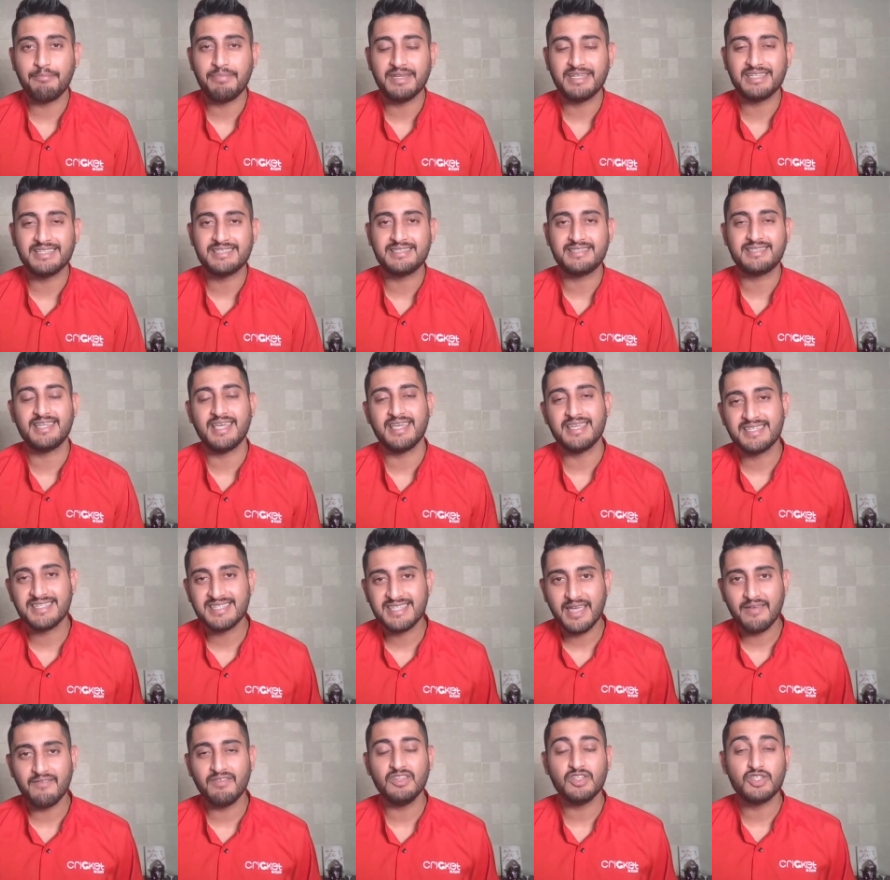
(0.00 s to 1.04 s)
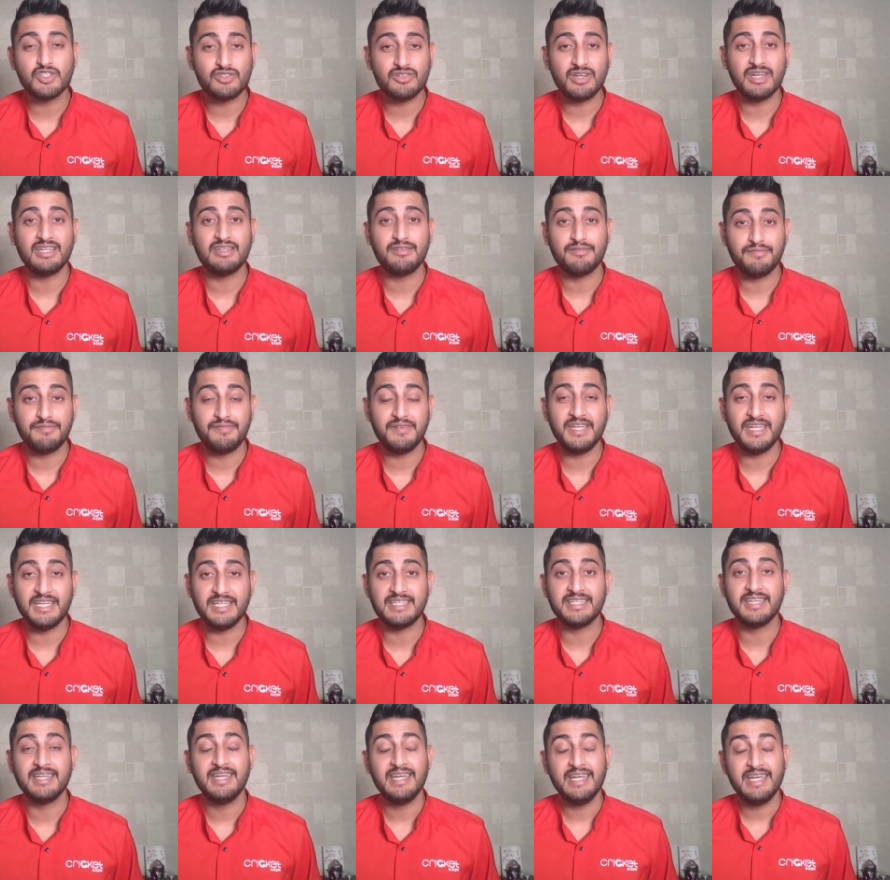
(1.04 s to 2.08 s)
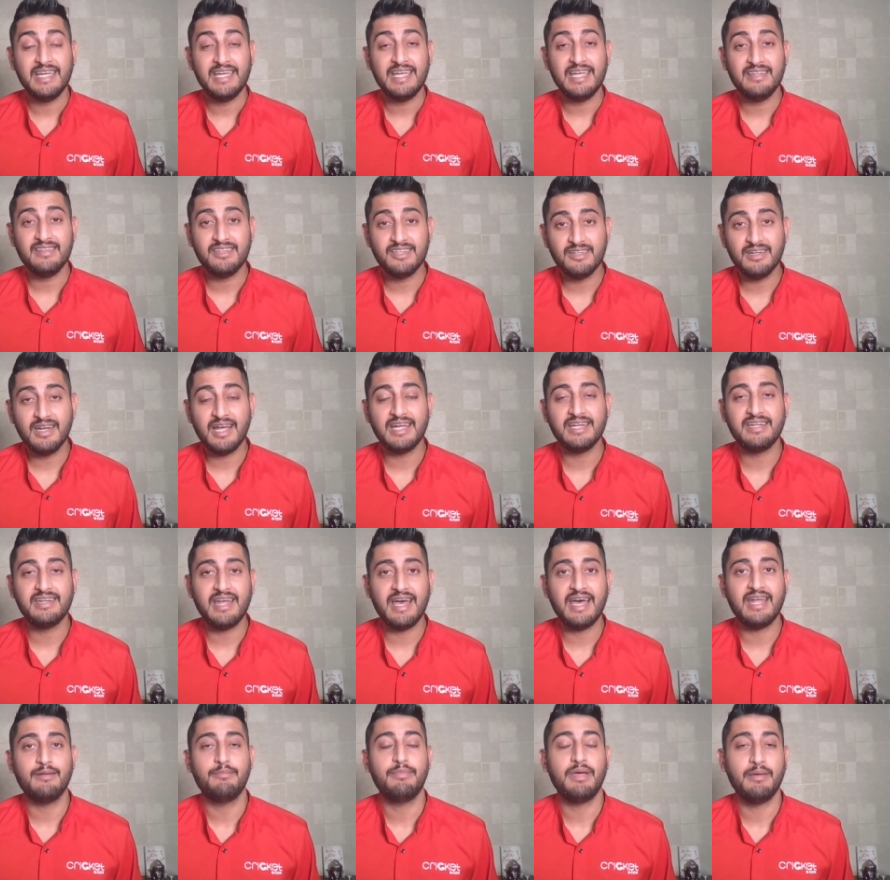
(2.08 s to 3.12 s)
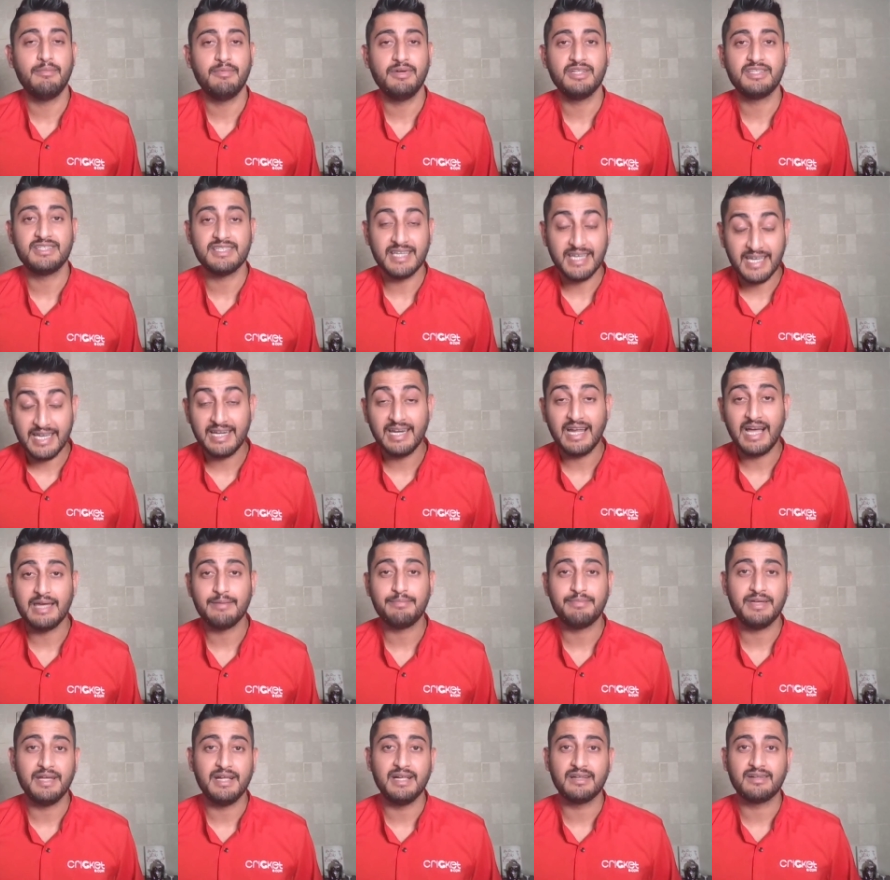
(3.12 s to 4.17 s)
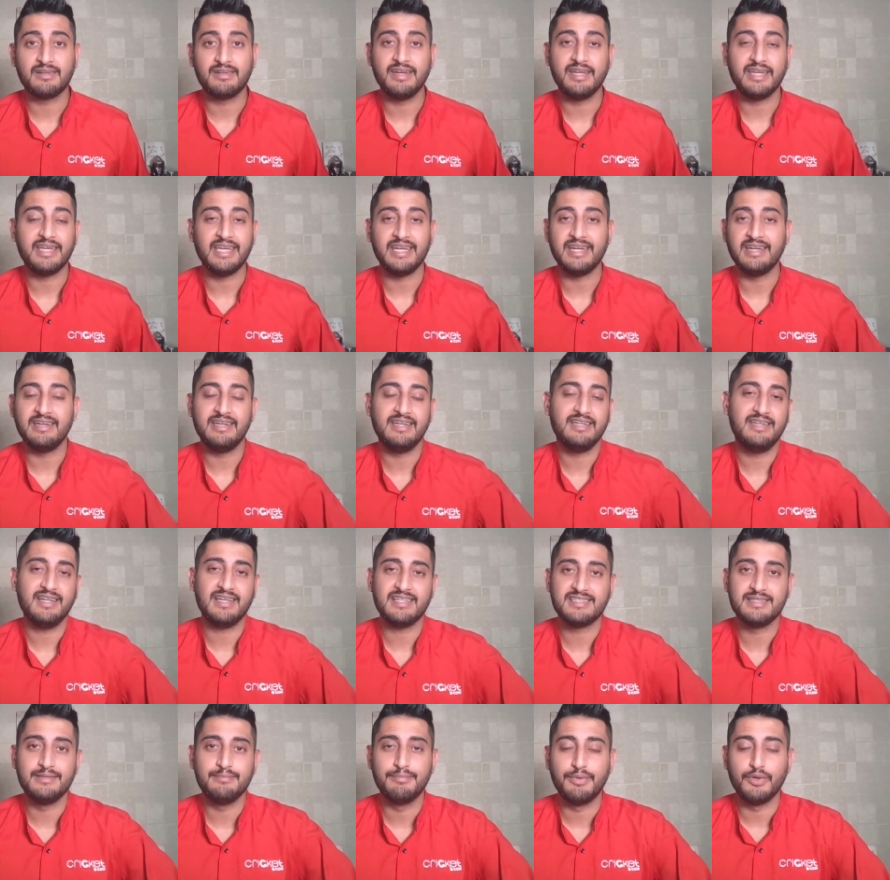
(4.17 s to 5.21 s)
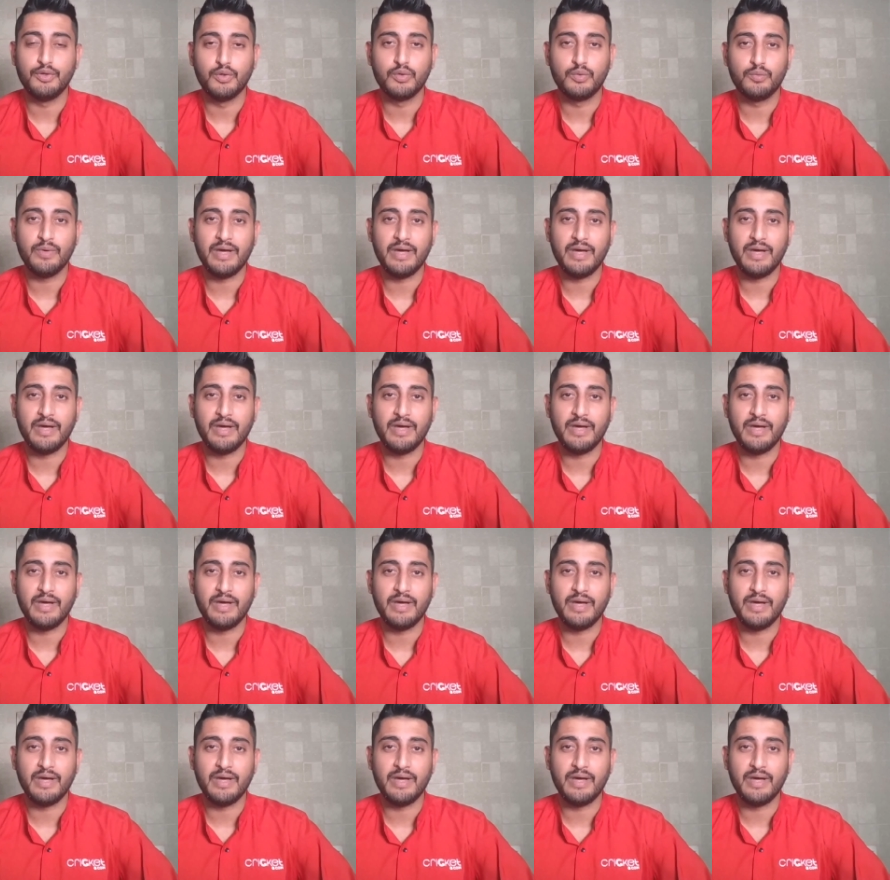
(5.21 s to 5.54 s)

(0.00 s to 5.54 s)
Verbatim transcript: because it's their seventh straight defeat in the United Arab Emirates in IPL cricket and it doesn't bode